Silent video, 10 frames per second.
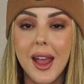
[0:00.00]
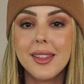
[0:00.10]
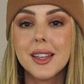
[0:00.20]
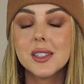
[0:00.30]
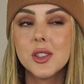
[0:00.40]
I
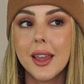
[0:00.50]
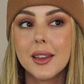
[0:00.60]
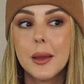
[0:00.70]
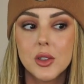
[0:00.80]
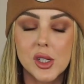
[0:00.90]
think it's
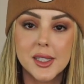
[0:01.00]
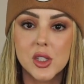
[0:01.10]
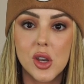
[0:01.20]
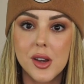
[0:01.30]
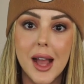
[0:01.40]
like just
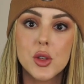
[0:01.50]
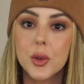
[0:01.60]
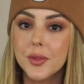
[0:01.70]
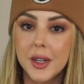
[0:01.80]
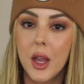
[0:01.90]
such a
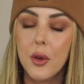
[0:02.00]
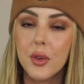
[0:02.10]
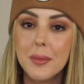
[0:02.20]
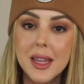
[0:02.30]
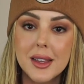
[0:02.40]
natural video
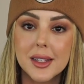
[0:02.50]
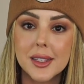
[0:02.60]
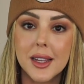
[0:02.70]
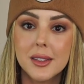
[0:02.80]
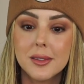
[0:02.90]
for me because
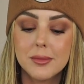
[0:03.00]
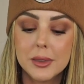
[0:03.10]
I